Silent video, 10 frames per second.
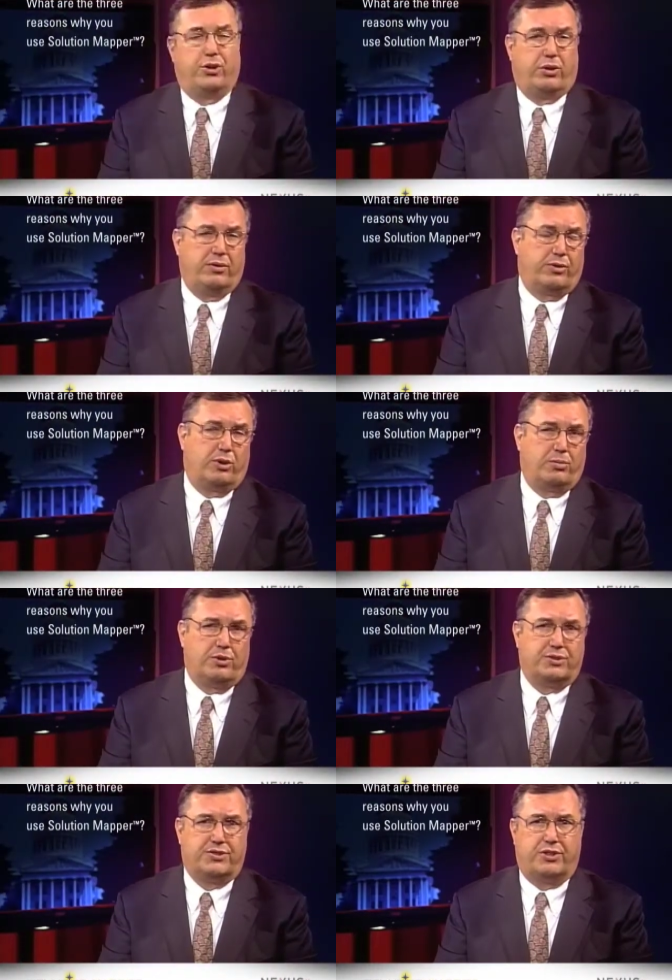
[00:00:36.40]

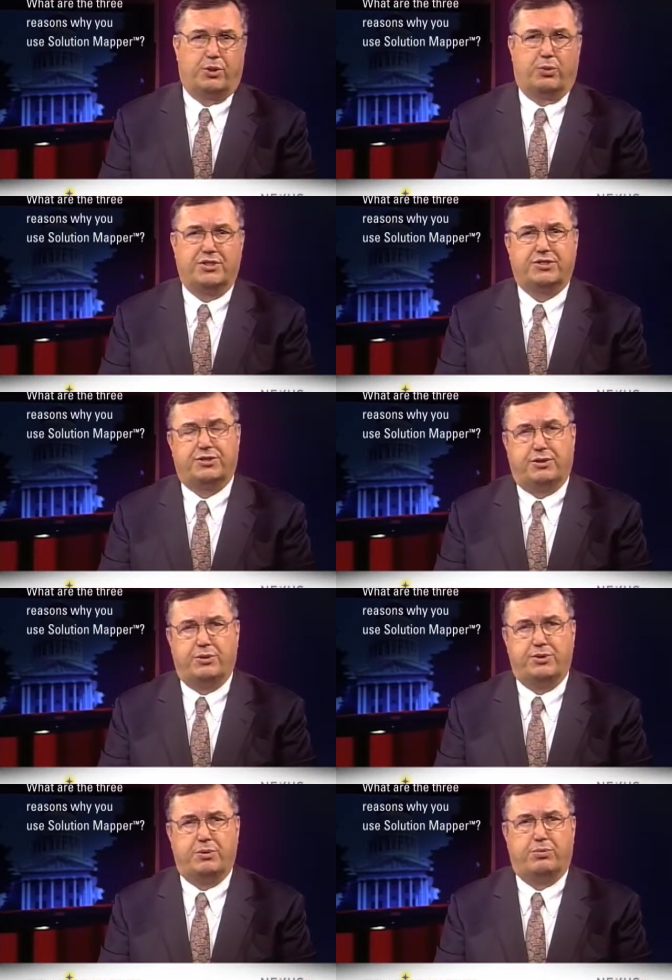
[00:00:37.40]
deliverables that the RISC
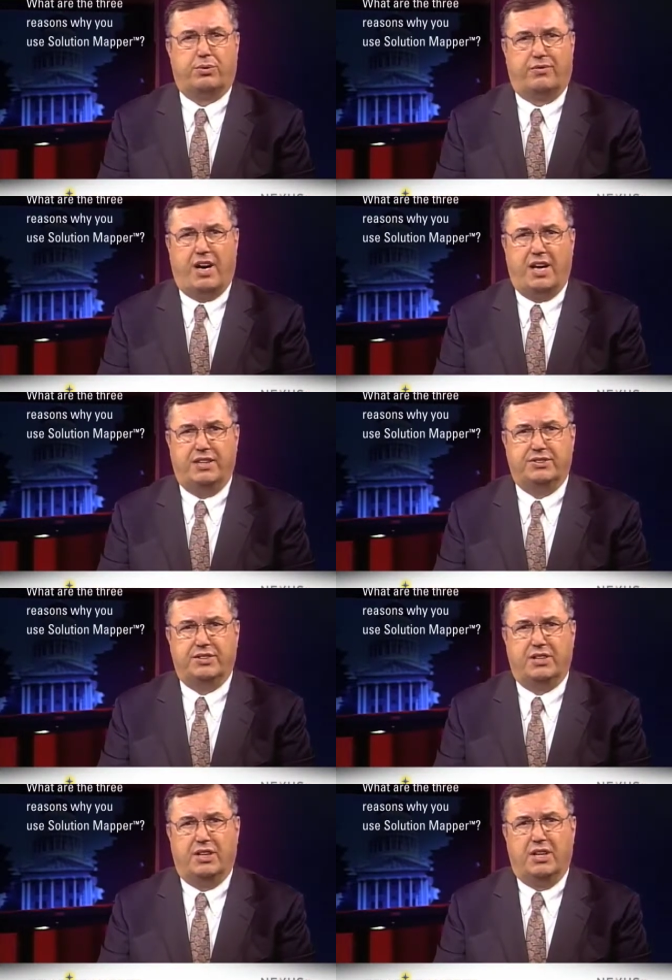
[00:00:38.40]
solution
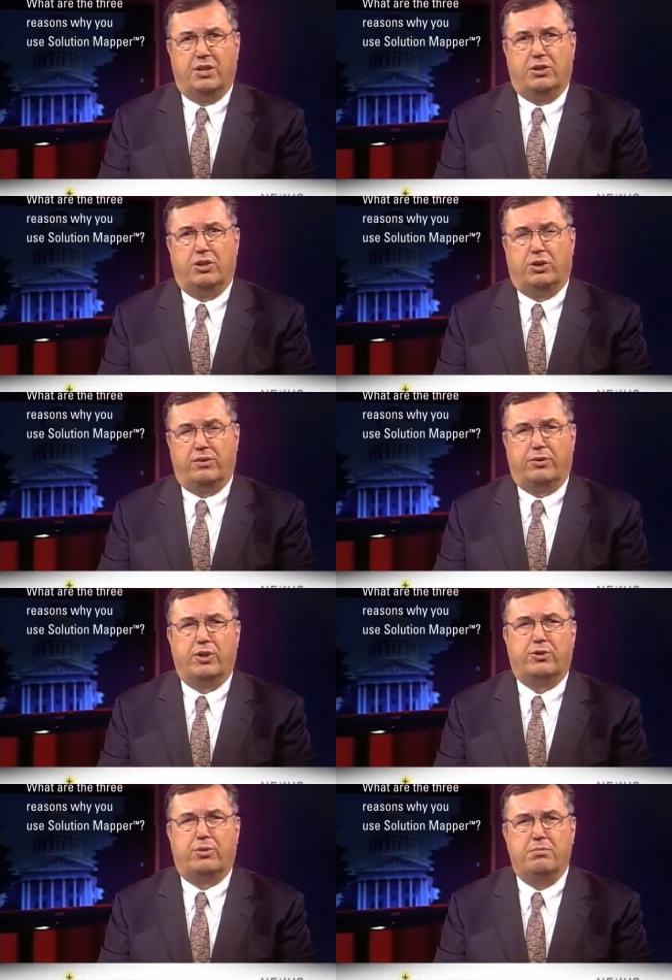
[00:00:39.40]
provides deliver a
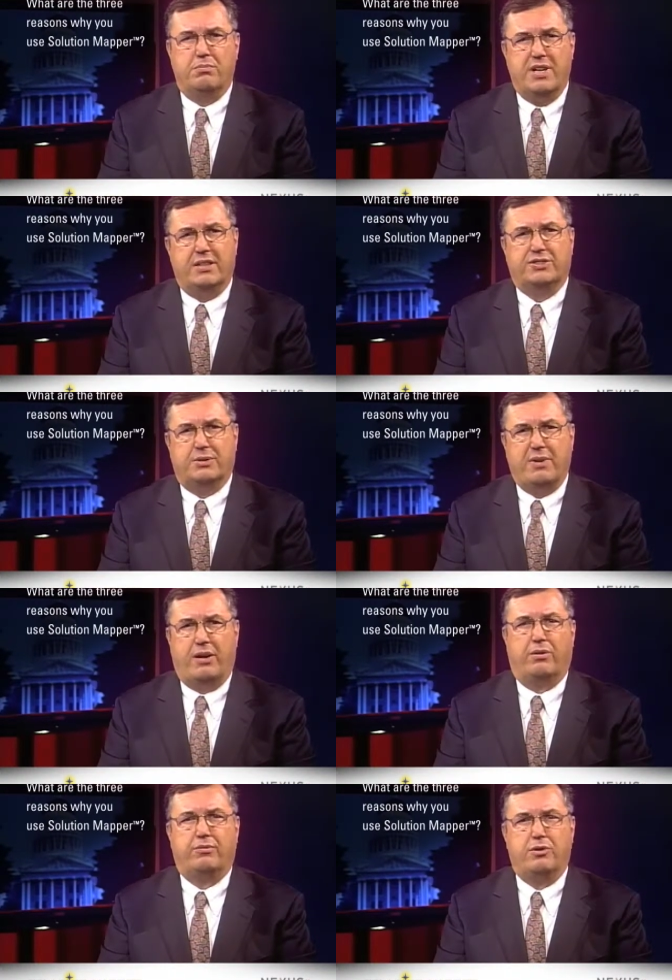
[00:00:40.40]
tremendous
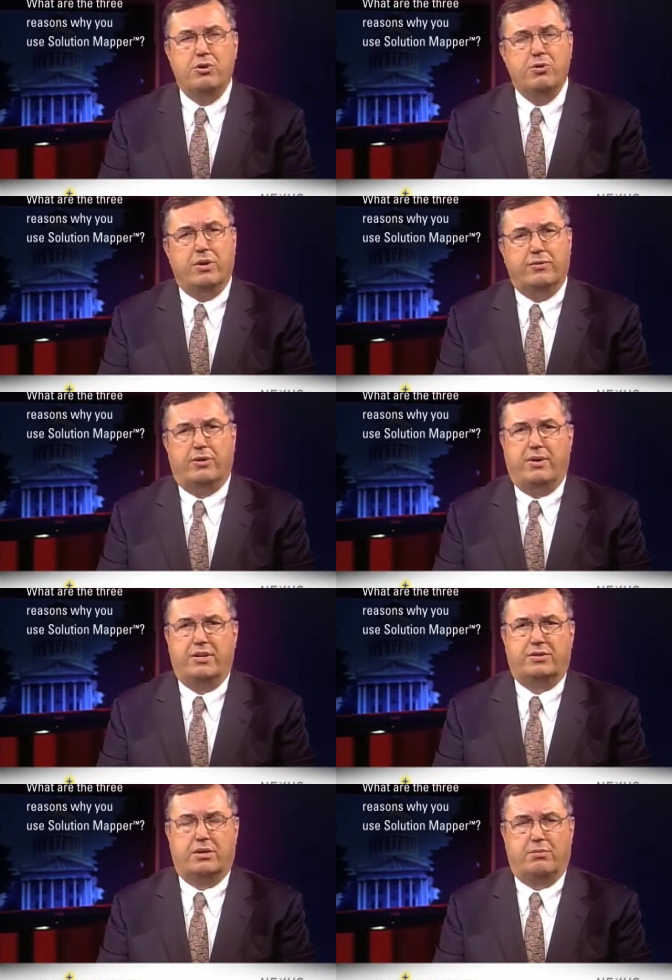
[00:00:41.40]
amount of new
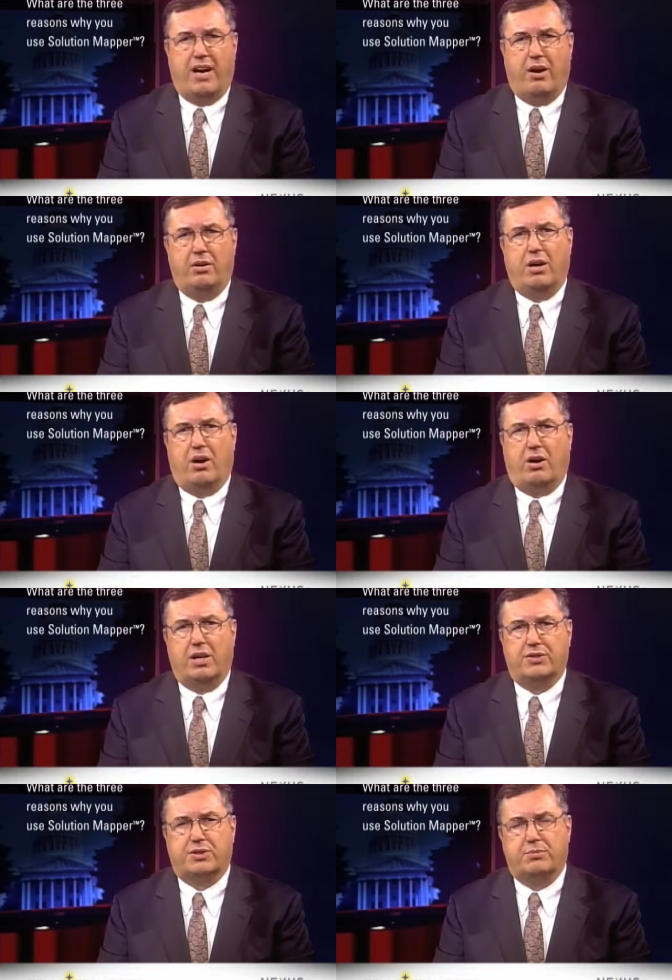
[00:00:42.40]
information about our
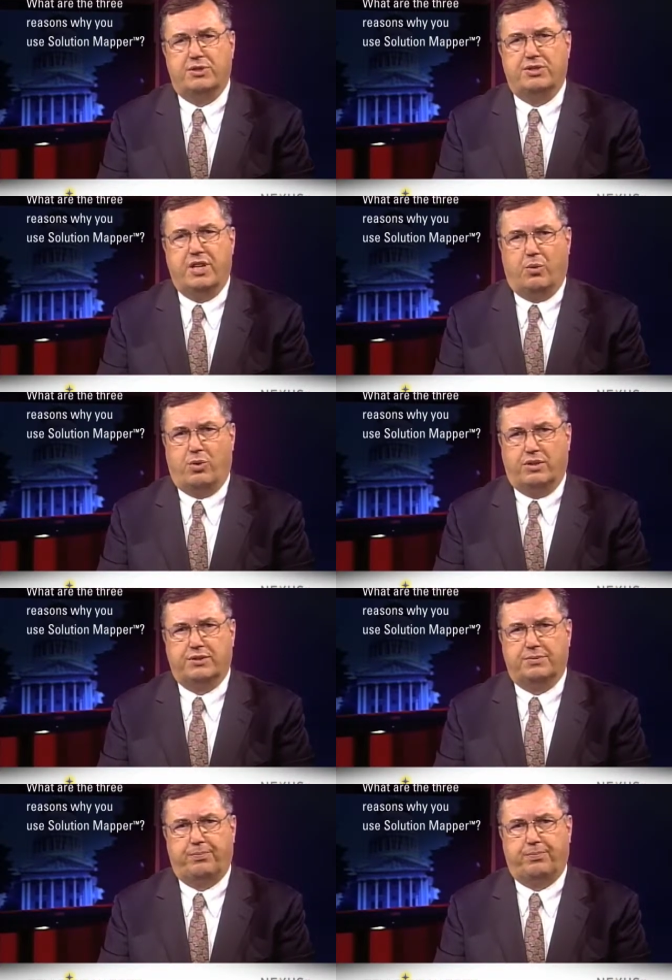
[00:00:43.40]
customers' networks.